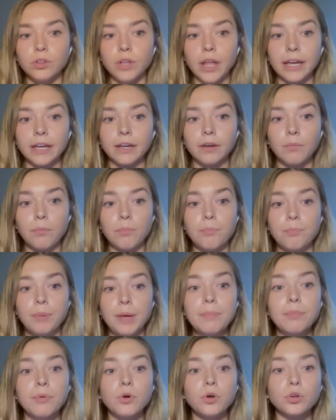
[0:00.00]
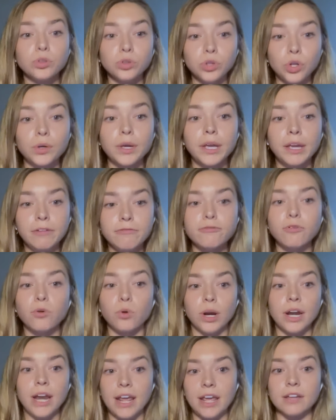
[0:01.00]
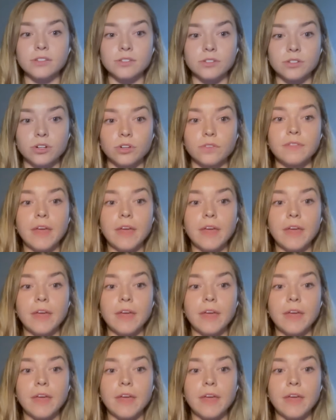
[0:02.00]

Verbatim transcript: Like people are looking for an answer.